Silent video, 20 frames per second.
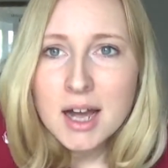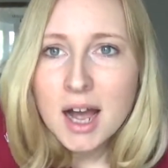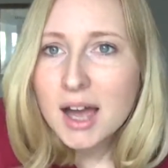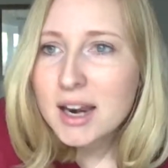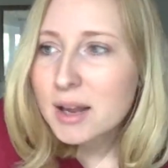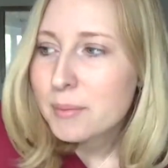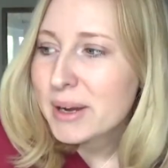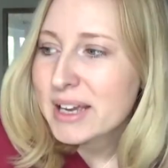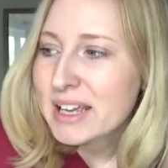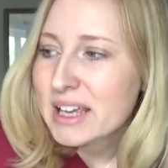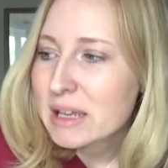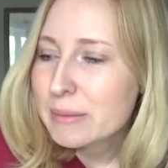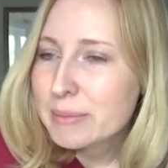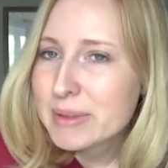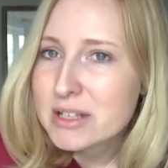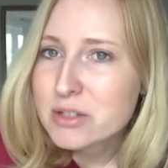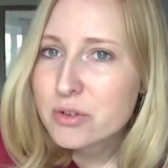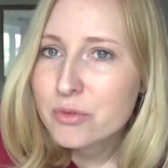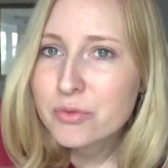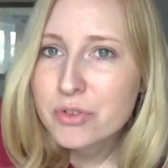And I might keep
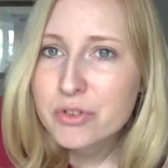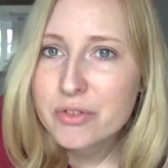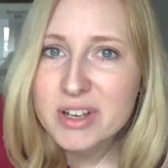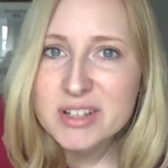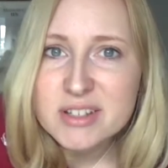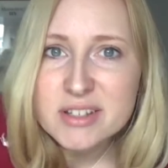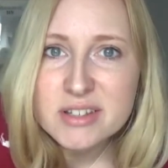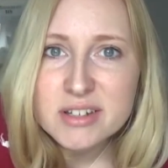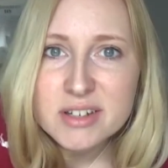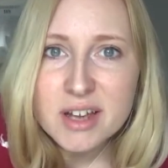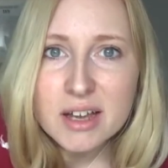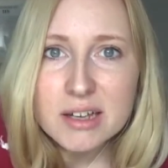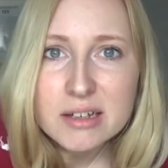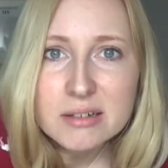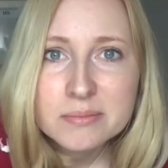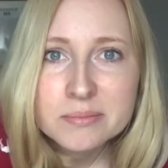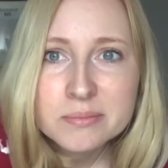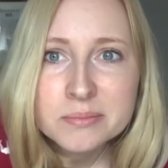these on for the rest of the day.